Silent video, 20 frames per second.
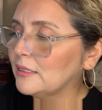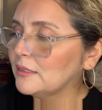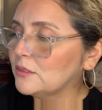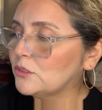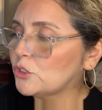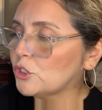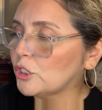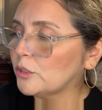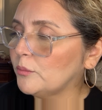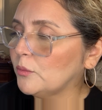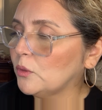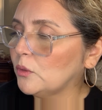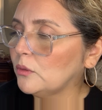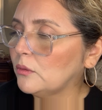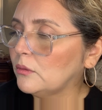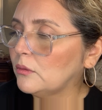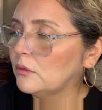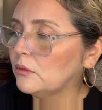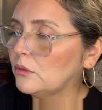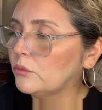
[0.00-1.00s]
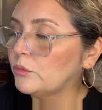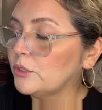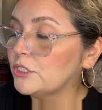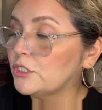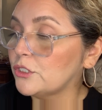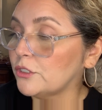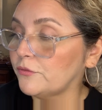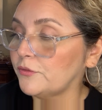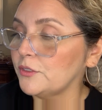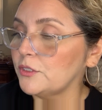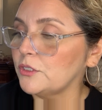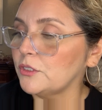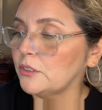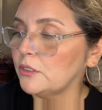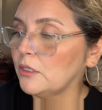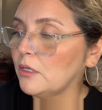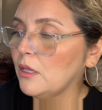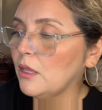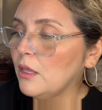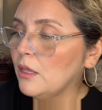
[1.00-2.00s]
dermal resurfacer,
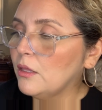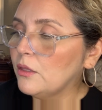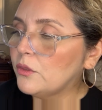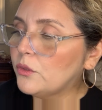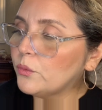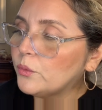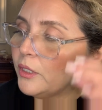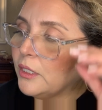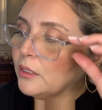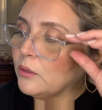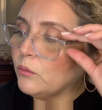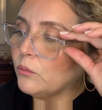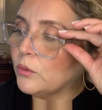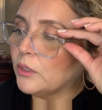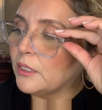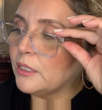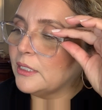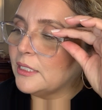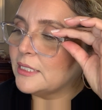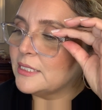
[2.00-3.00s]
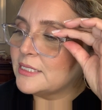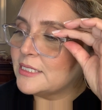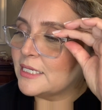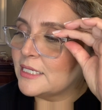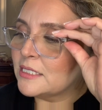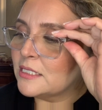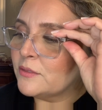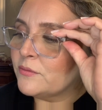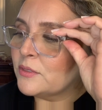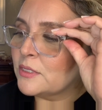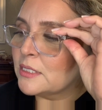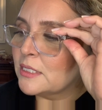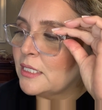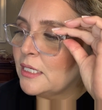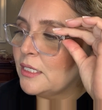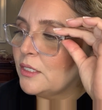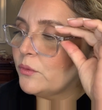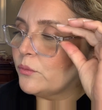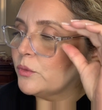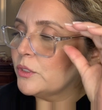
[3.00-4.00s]
3-in-1 intensive
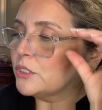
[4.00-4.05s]
skin